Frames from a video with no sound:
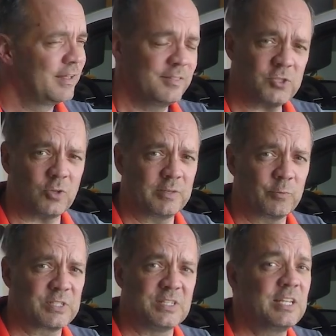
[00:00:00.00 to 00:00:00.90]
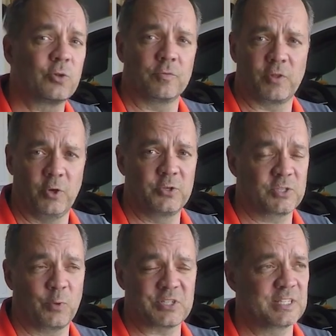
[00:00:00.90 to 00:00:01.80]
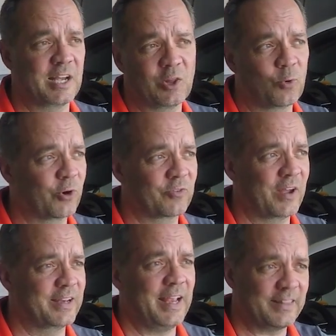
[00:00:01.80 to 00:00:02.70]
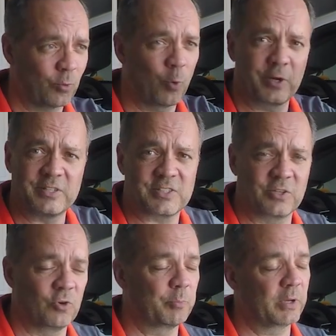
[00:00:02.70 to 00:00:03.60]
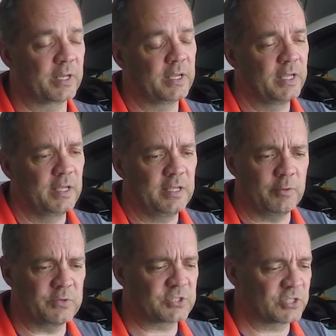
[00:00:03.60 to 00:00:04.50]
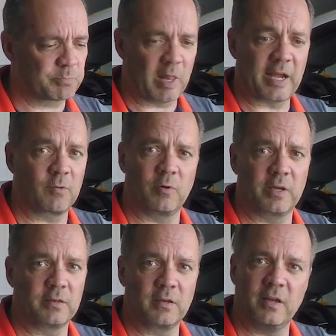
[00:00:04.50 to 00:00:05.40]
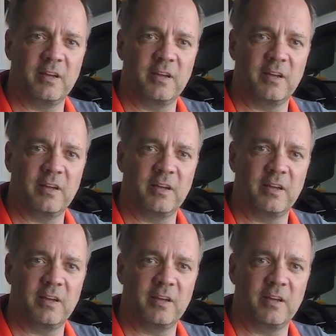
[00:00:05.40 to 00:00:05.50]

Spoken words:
This one was neither of those. It wasn't yellow or red. It had the warning signal, but it was just black and white.